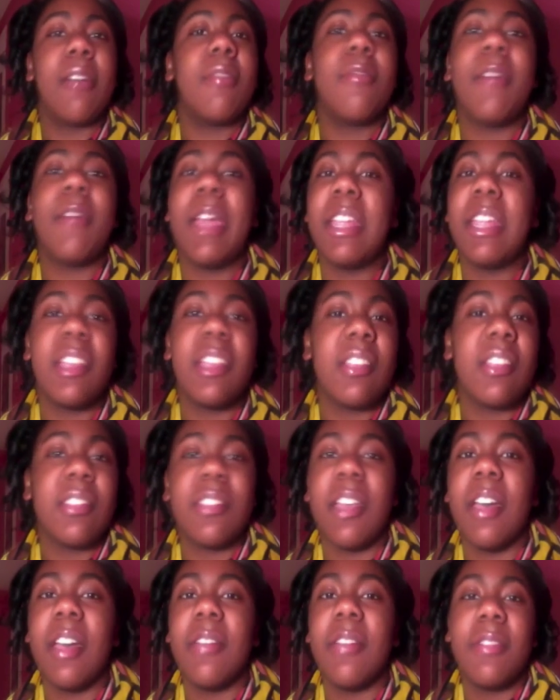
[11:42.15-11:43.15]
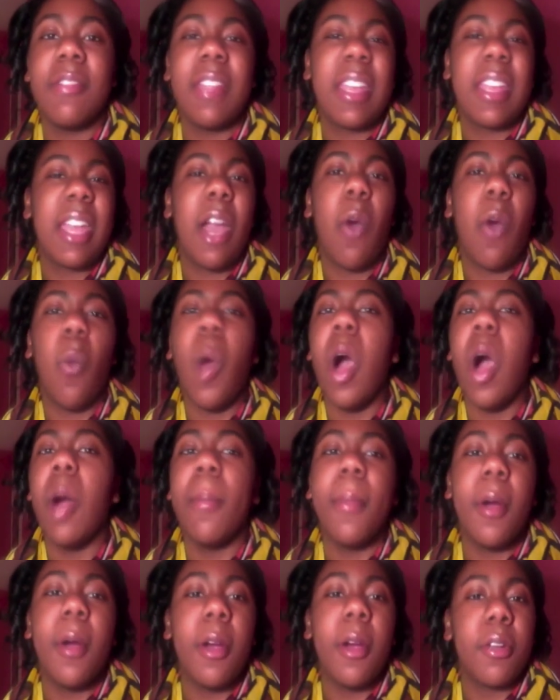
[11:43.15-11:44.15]
finding stuff like at
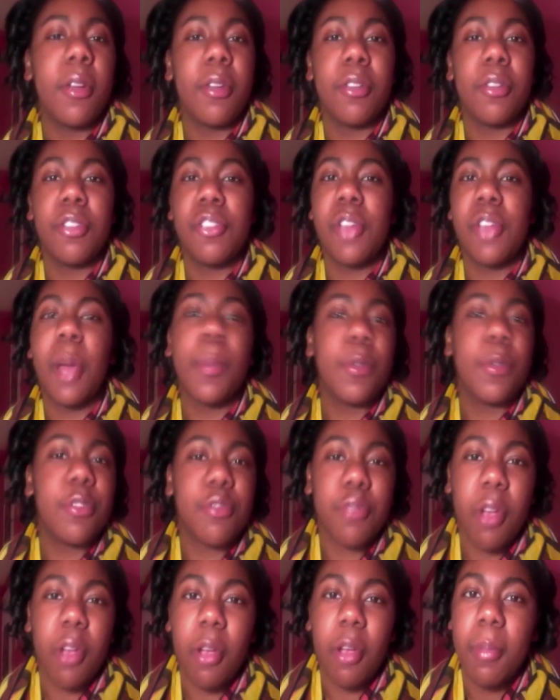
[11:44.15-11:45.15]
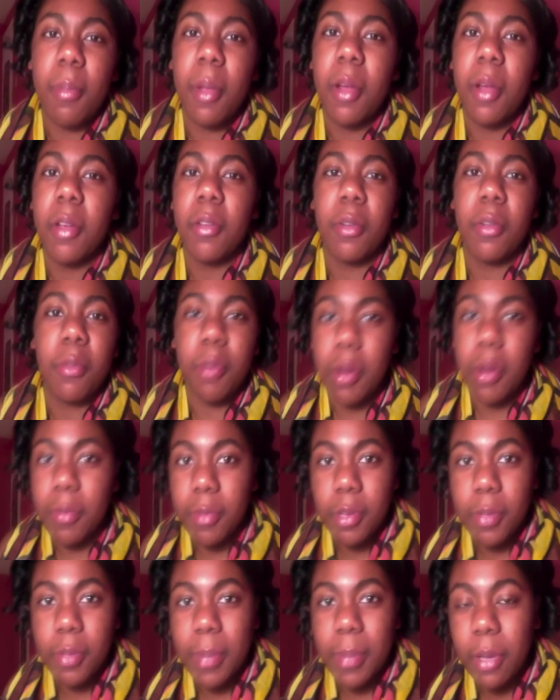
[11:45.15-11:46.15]
Walmart or Shoppers Drug Mart or
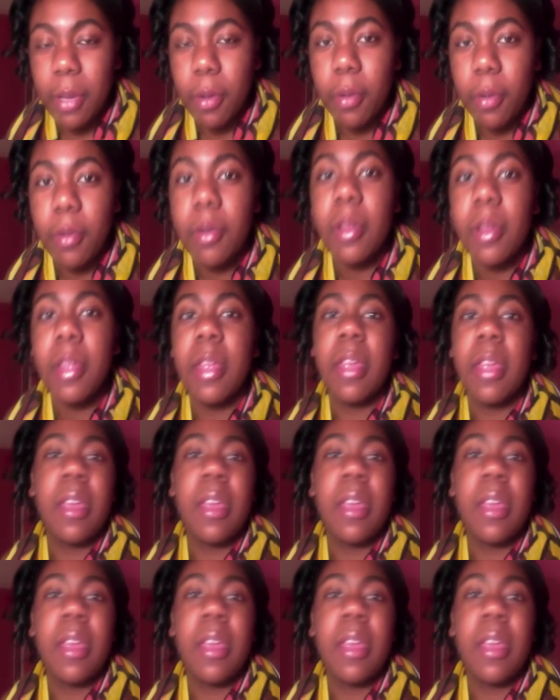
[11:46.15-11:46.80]
wherever you may go,